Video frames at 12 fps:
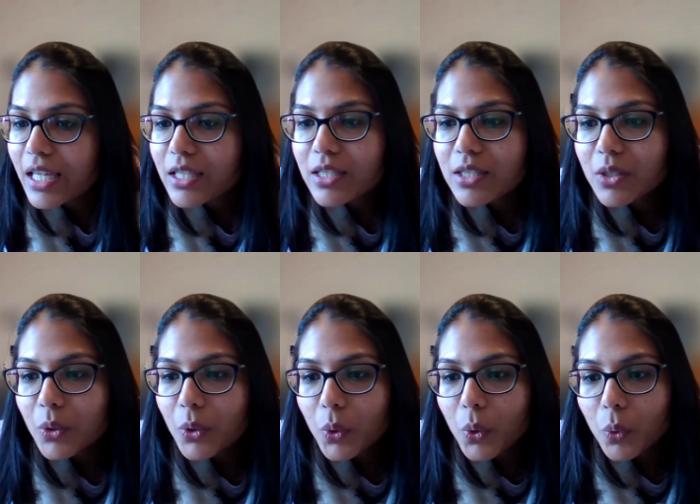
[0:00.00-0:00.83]

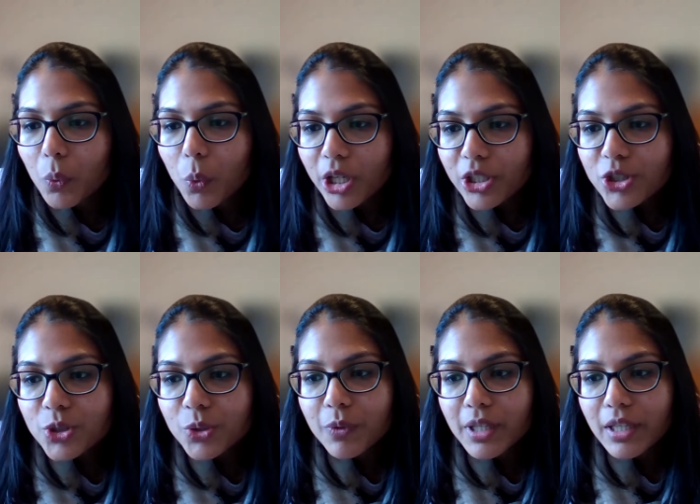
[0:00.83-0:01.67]
So what
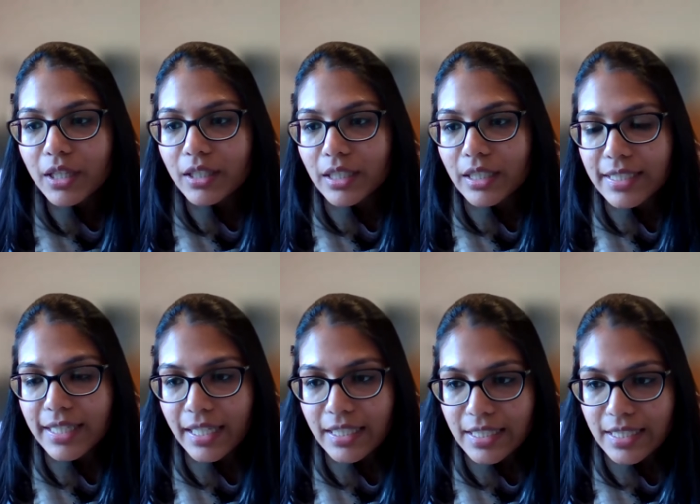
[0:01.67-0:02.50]
should we,
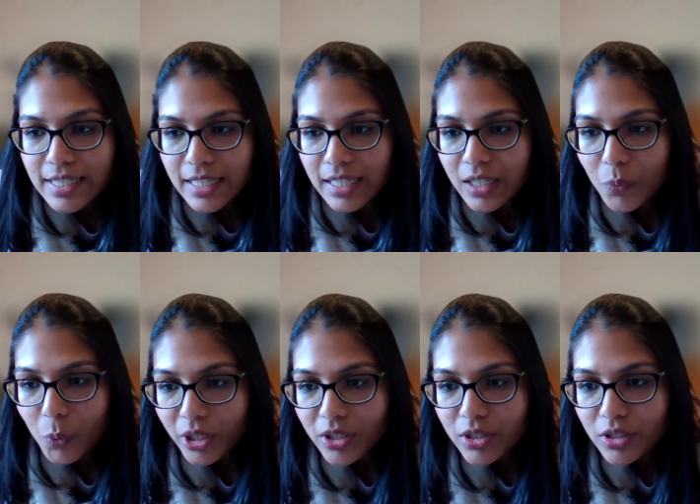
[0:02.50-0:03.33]
Tan is saying,
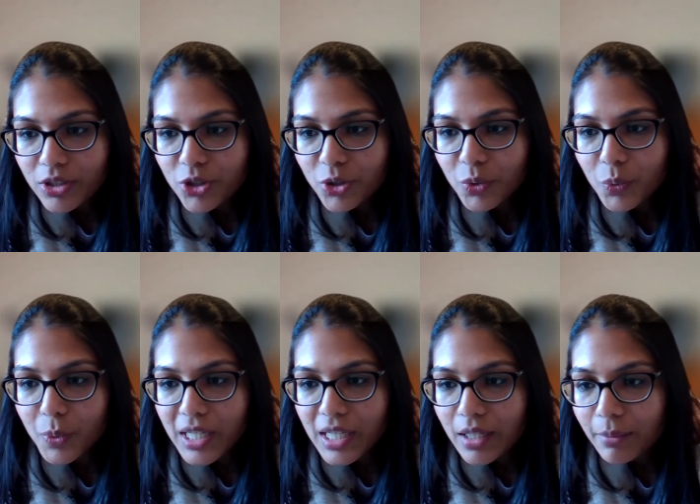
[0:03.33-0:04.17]
what should
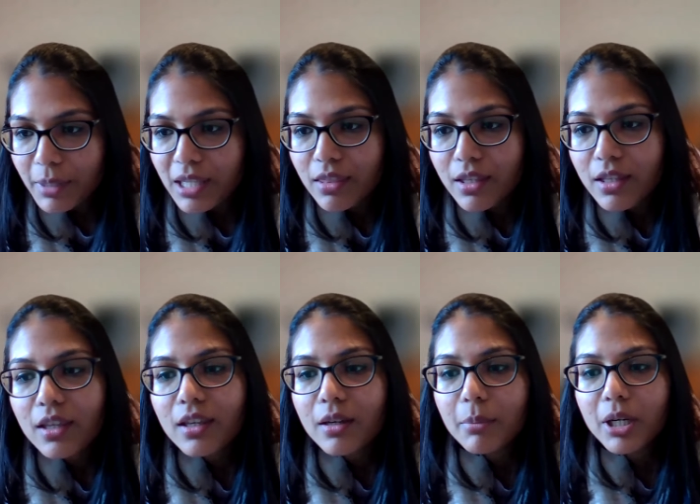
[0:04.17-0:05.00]
we be
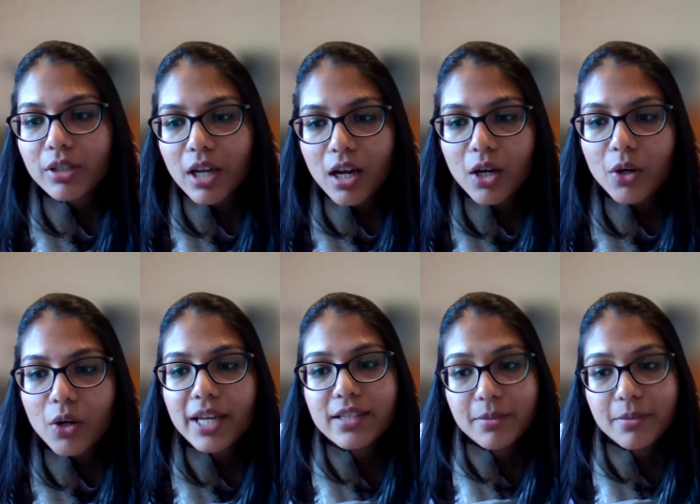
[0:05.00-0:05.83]
thinking about how,
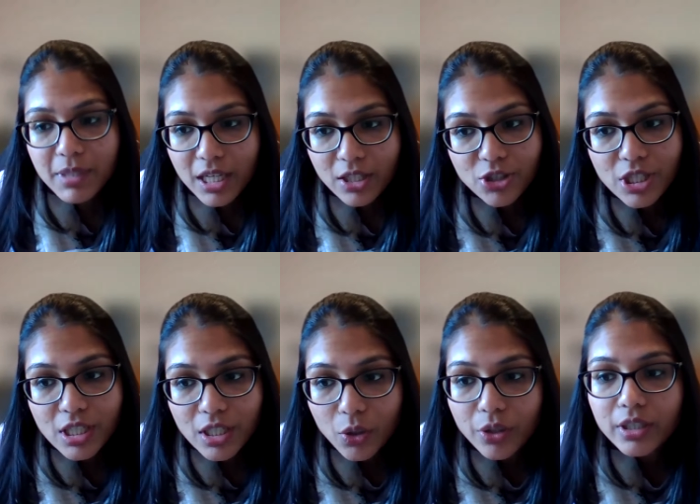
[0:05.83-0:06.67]
as a
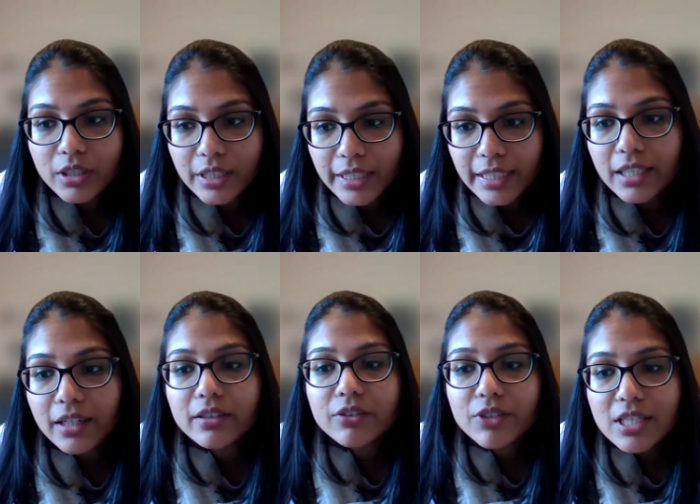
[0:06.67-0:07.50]
PhD or an early
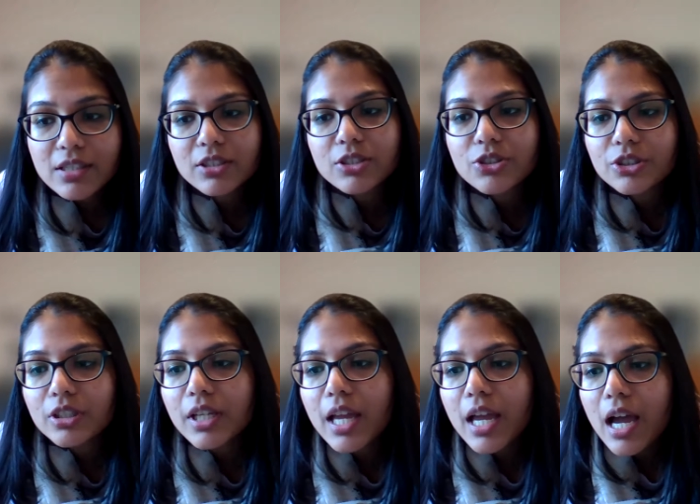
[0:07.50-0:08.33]
career researcher,
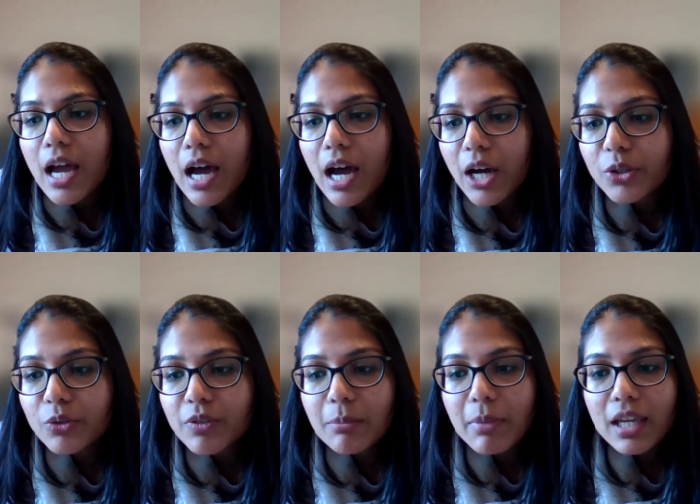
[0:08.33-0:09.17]
how do
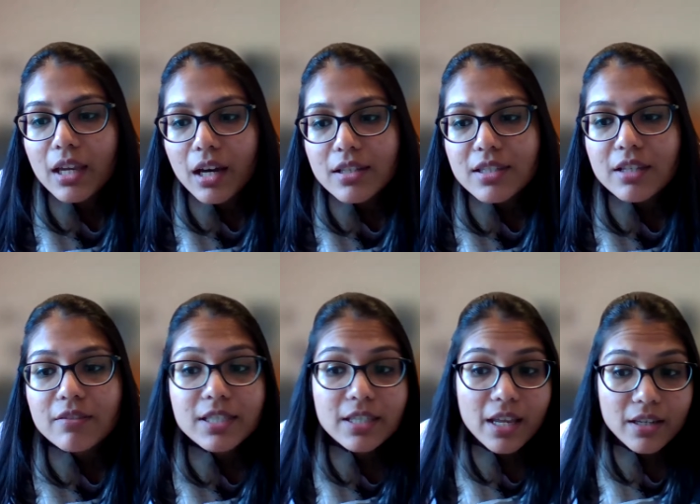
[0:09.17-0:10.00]
we make ourselves
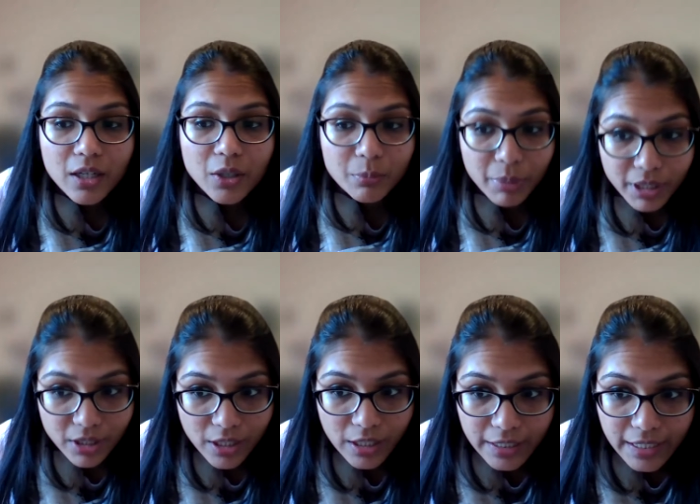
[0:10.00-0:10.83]
stand out,
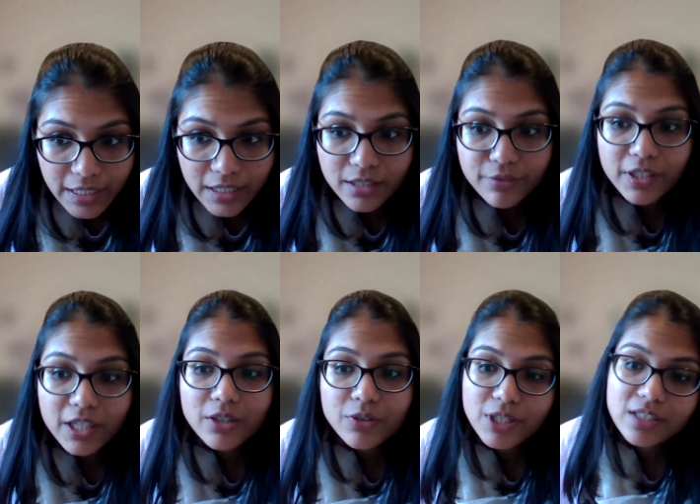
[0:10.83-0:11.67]
particularly in a
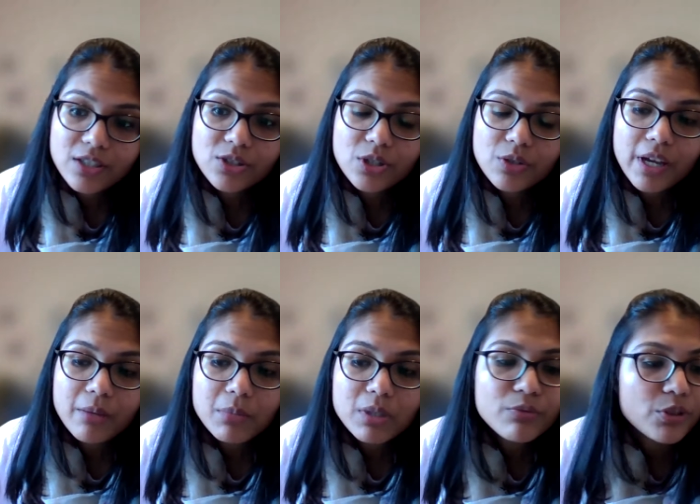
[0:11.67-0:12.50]
difficult research
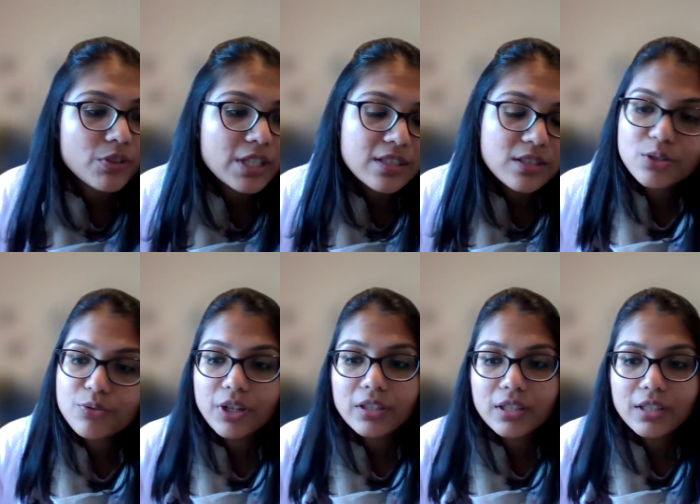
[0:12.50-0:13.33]
environment for research
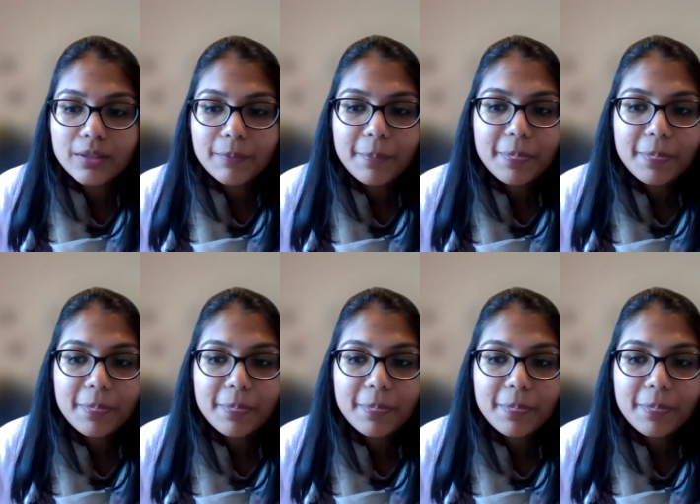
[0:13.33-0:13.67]
funding?